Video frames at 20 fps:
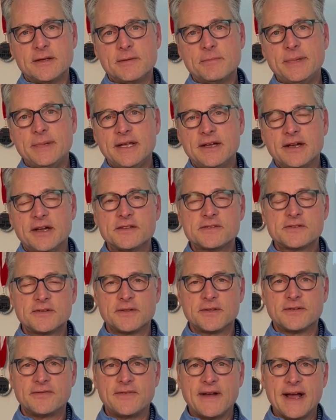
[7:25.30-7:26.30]
because of
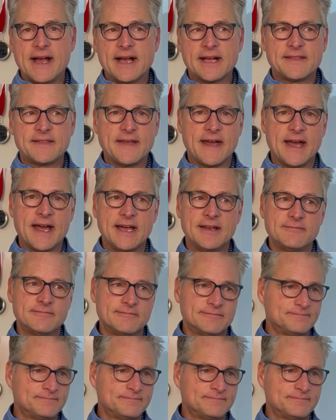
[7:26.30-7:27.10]
the fact that